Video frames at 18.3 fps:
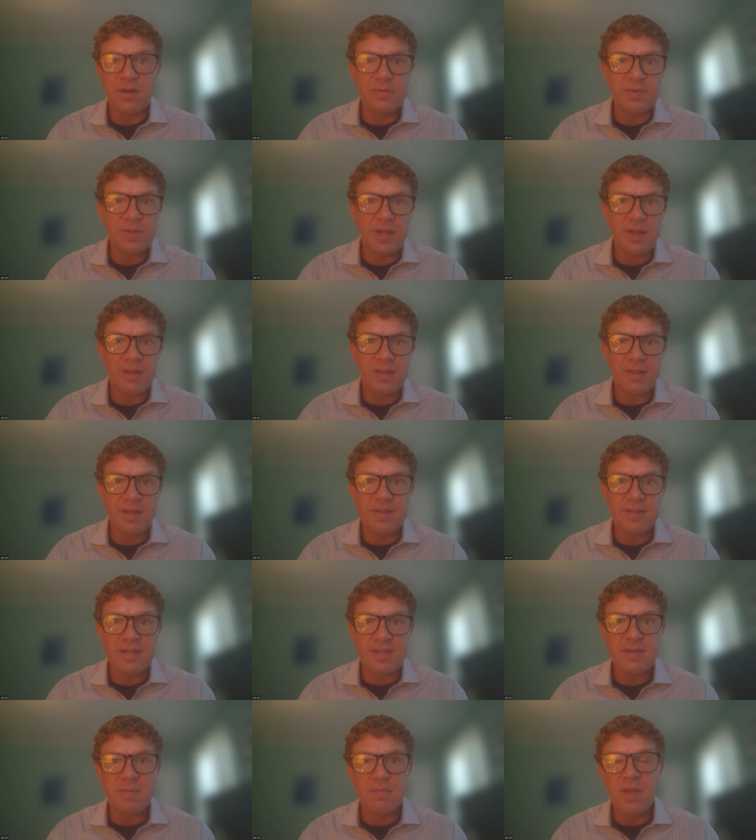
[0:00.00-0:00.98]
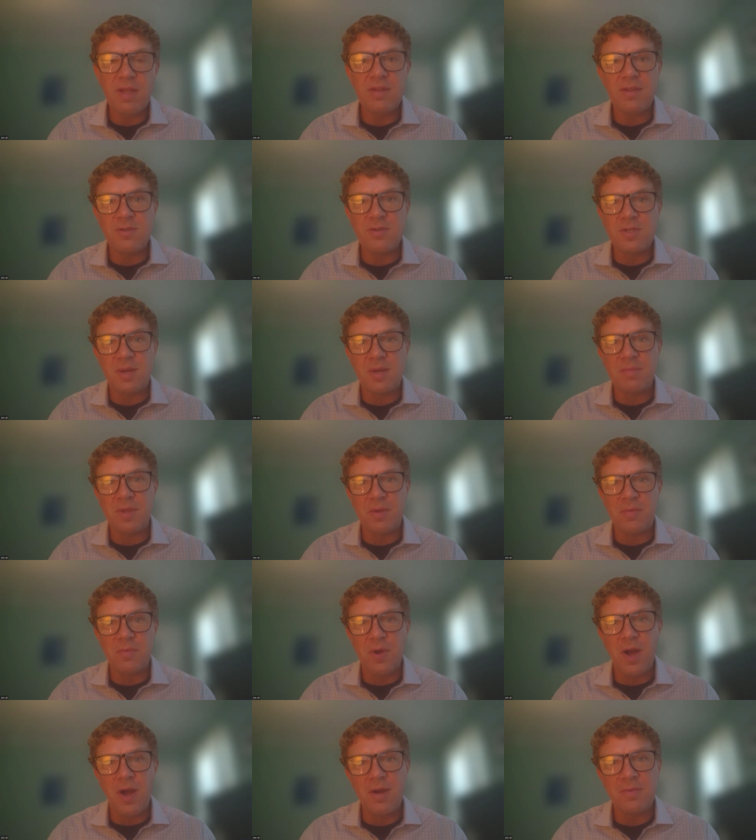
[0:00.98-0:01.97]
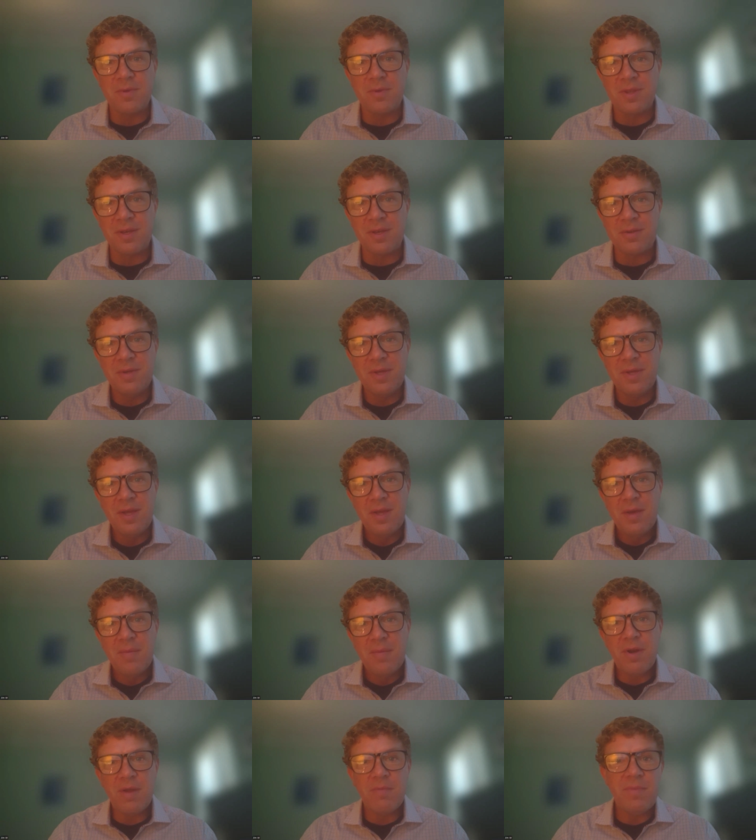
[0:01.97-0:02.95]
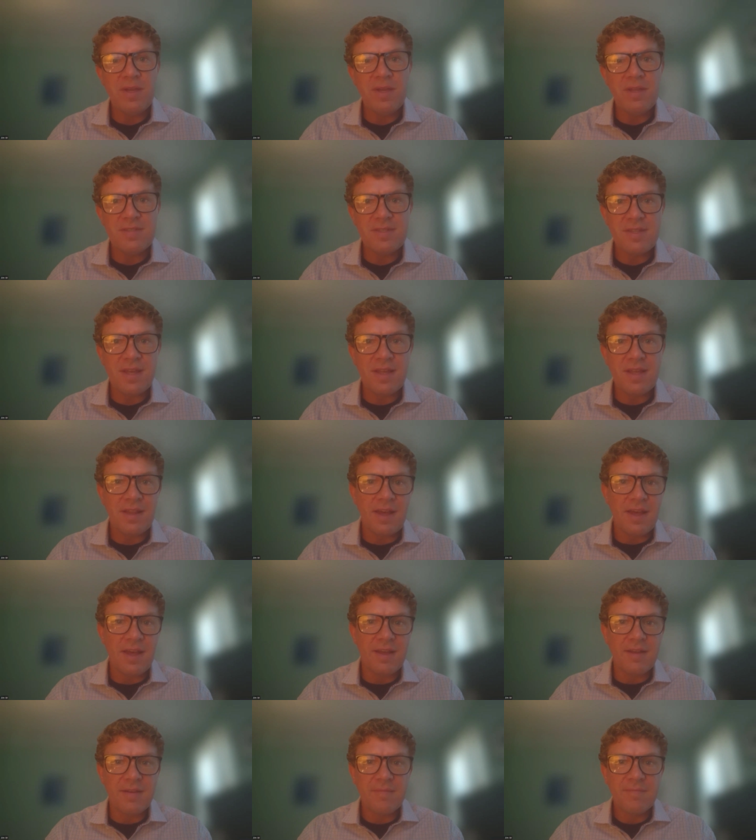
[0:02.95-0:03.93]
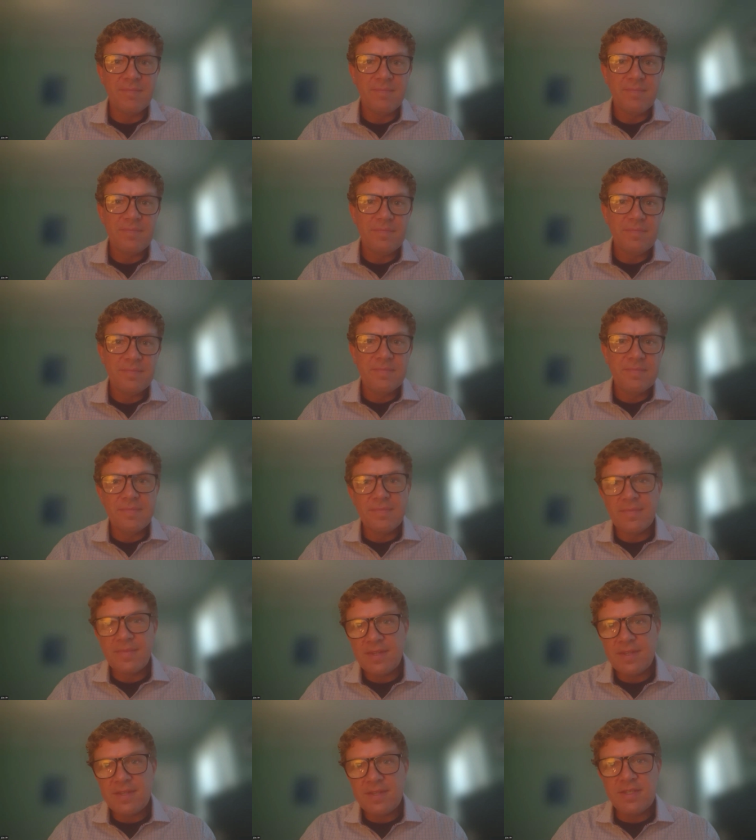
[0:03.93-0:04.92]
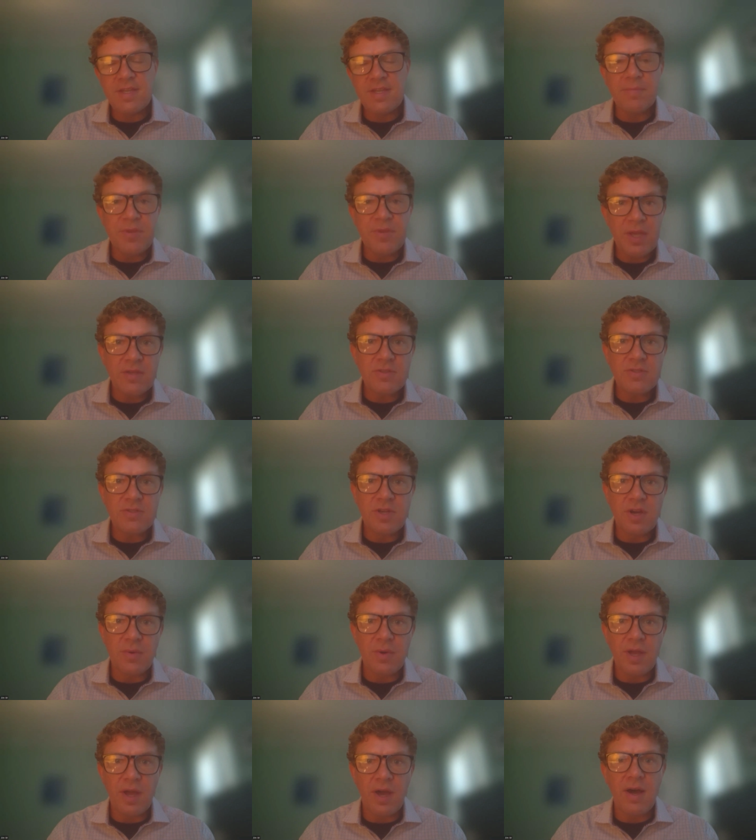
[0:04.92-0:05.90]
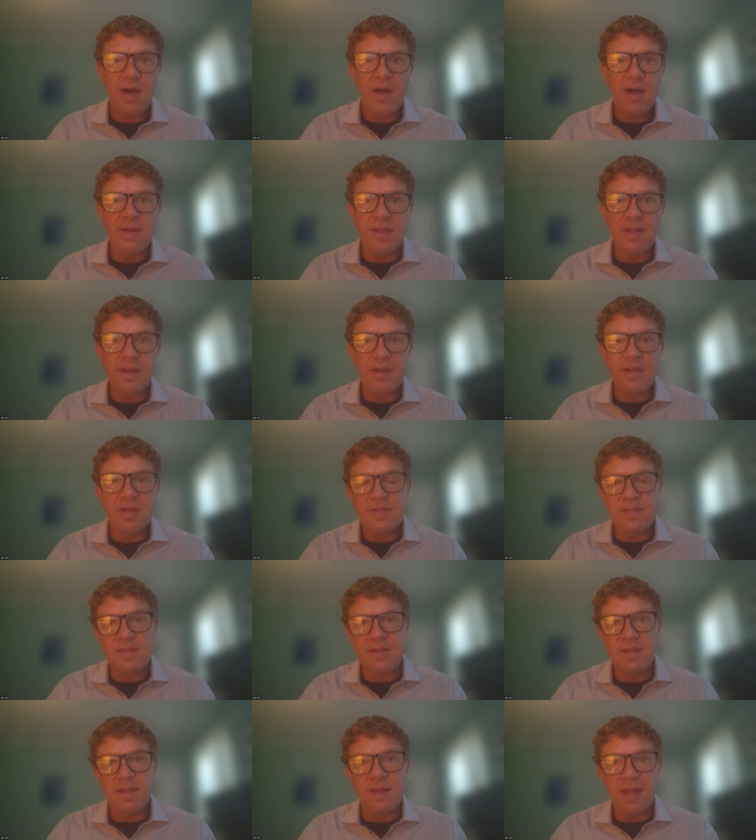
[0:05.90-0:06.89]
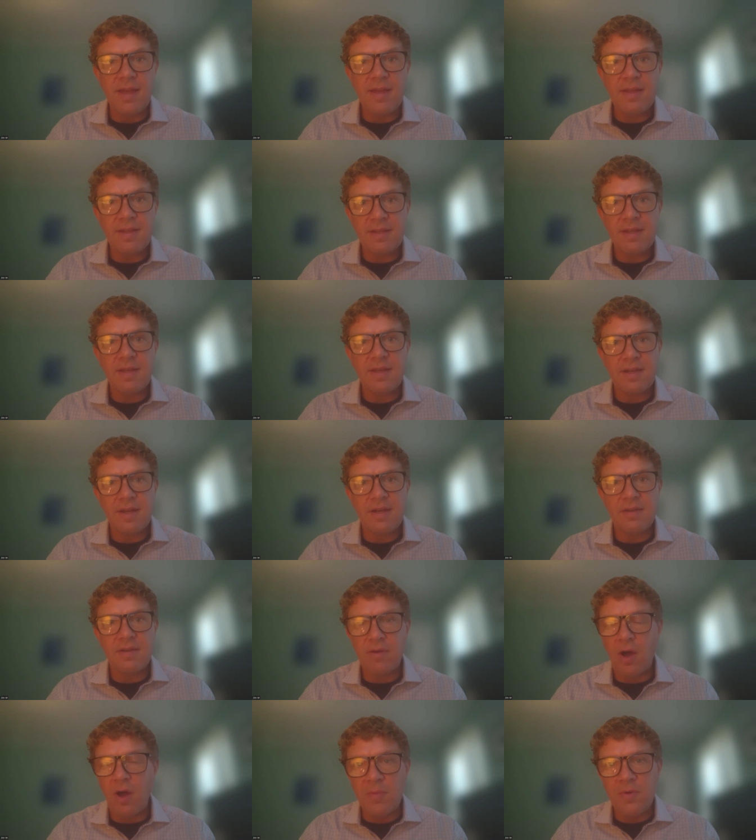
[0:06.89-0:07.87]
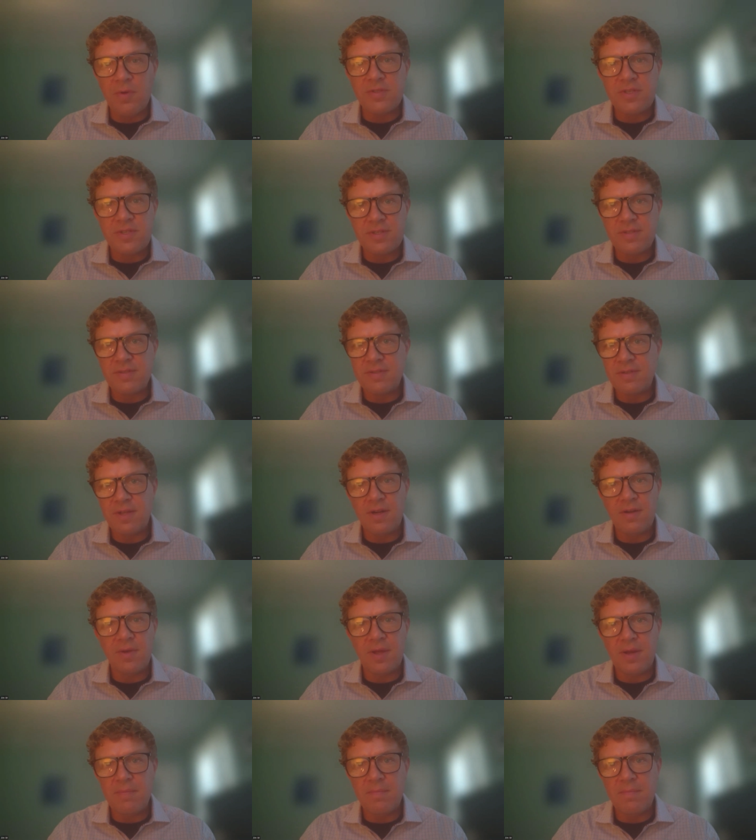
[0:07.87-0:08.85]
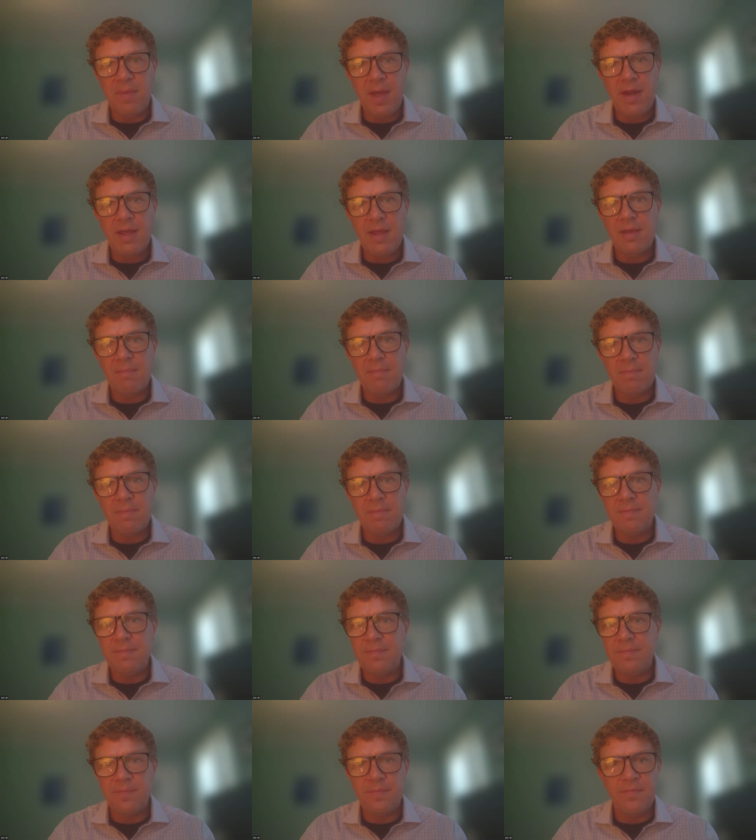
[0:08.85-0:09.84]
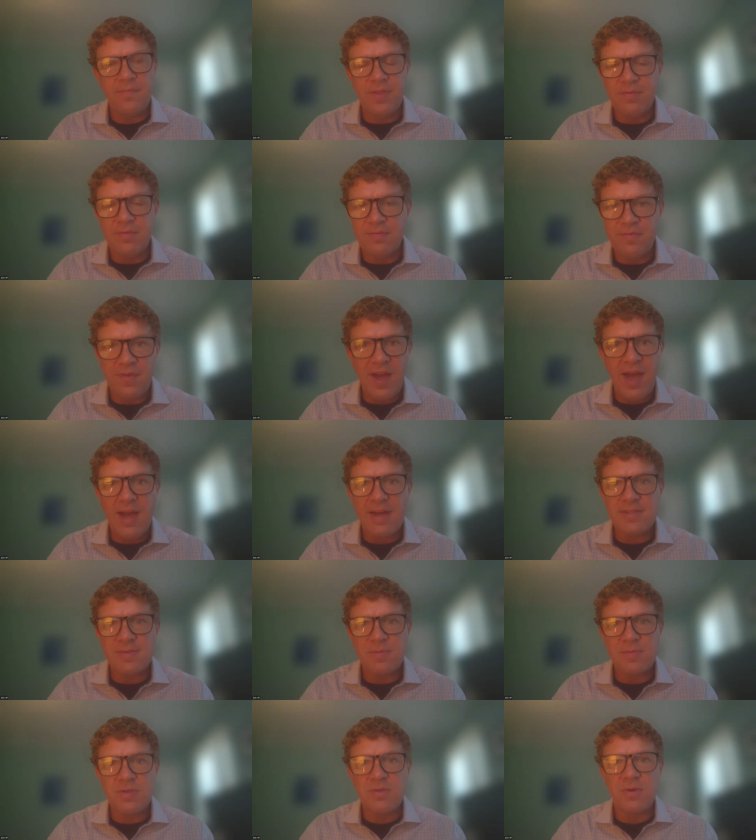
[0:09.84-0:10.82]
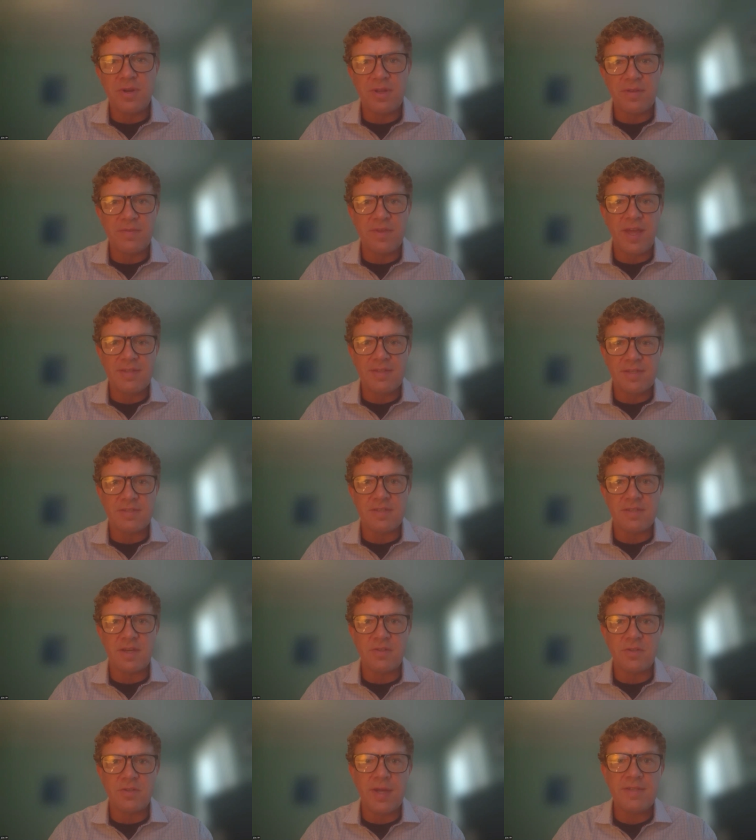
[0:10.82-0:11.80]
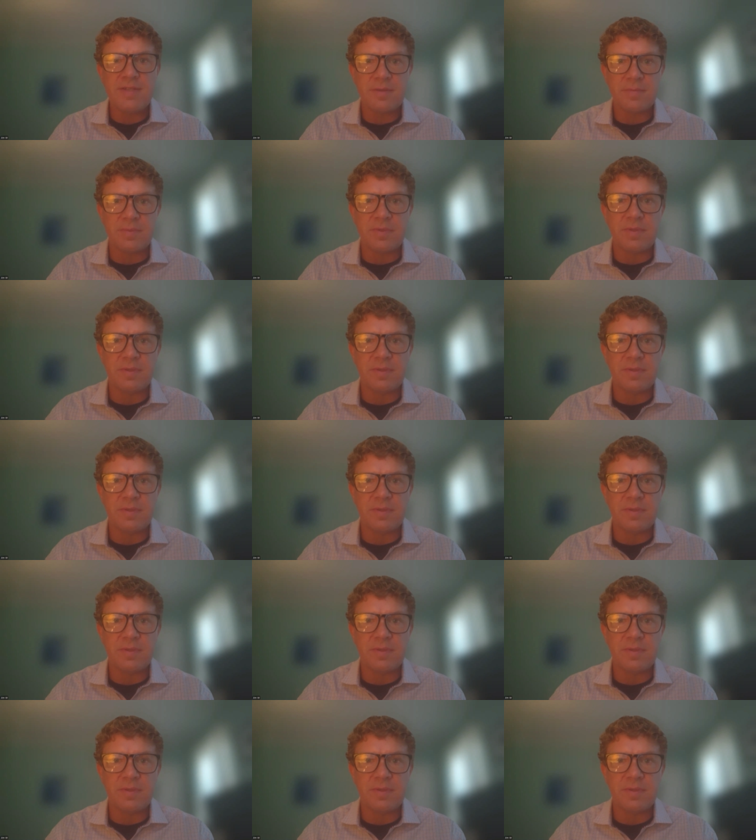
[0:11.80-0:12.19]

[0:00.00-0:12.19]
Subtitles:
Like it doesn't mean there's something wrong with you, but it means that like something is going on that is likely in almost, in many, the vast majority of cases, addressable.